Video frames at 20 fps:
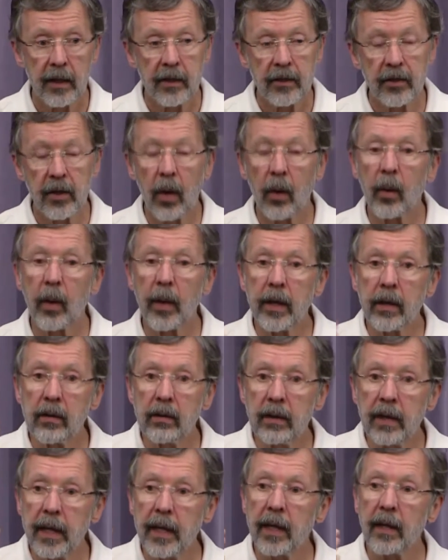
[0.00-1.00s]
So what you
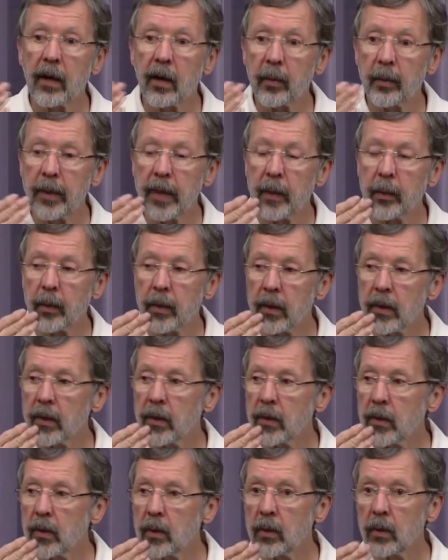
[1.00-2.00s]
need are people
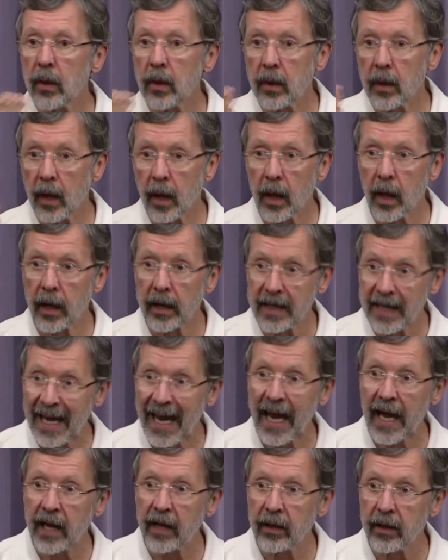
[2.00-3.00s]
who are, are
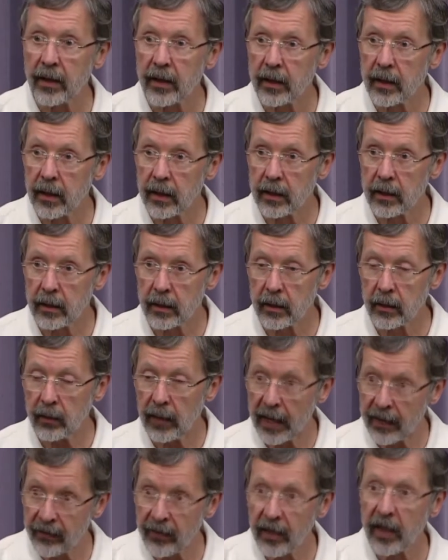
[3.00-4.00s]
candid, who
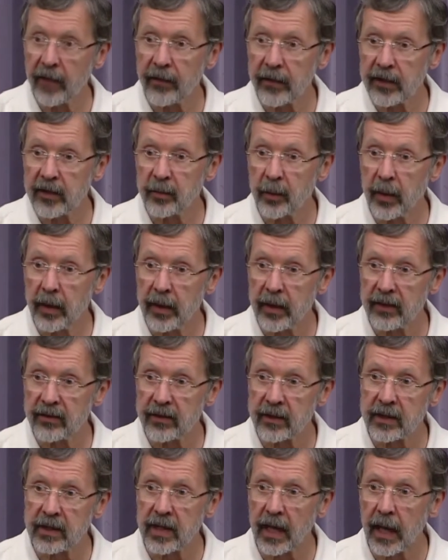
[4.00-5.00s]
have enough experience
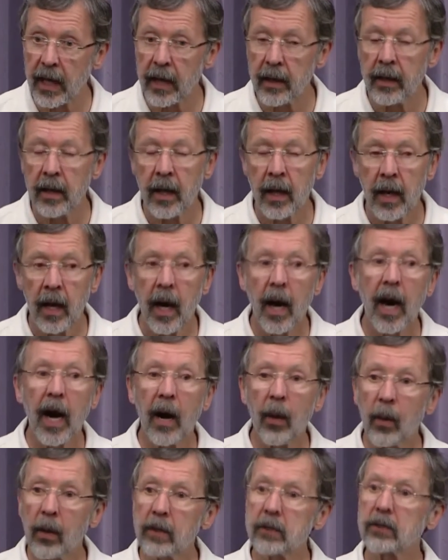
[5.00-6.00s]
to say,
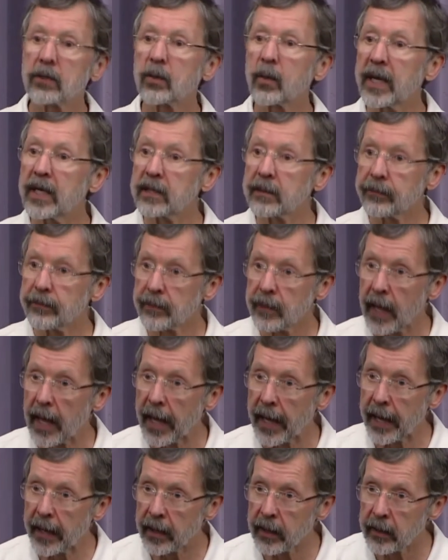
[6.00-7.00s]
I want to raise a
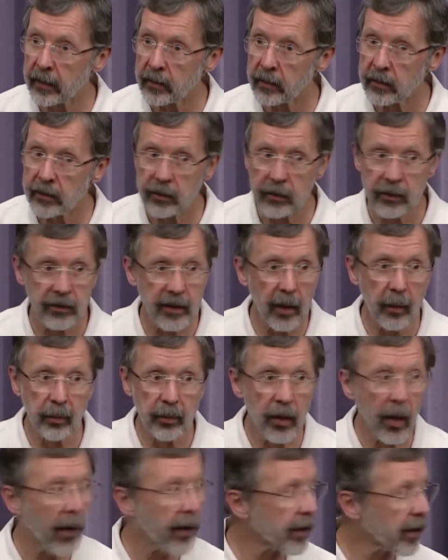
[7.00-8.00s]
flag. So it's not
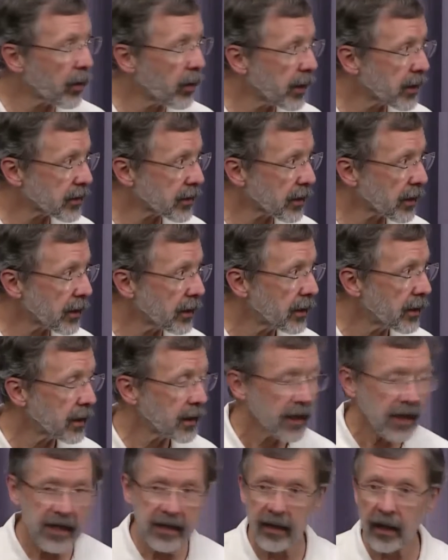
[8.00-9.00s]
blowing a whistle.
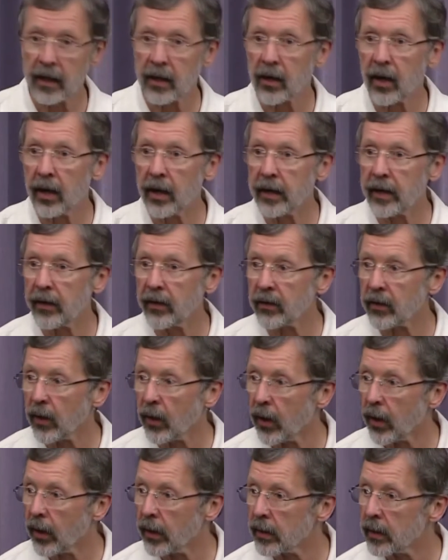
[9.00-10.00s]
It's not calling it a
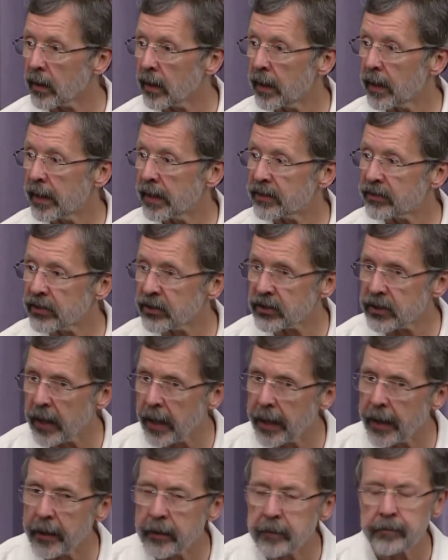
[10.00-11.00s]
halt. It's just
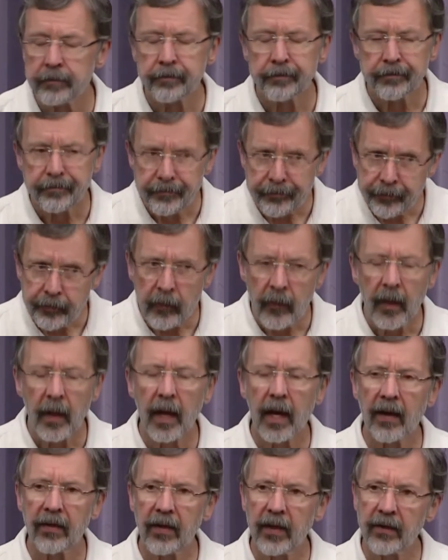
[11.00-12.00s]
saying,
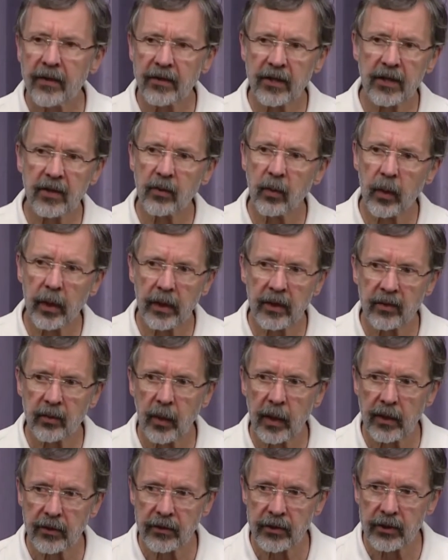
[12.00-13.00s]
I think this isn't working as
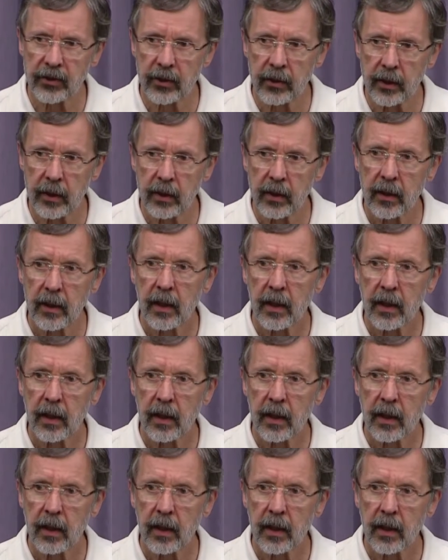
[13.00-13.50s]
well as it should.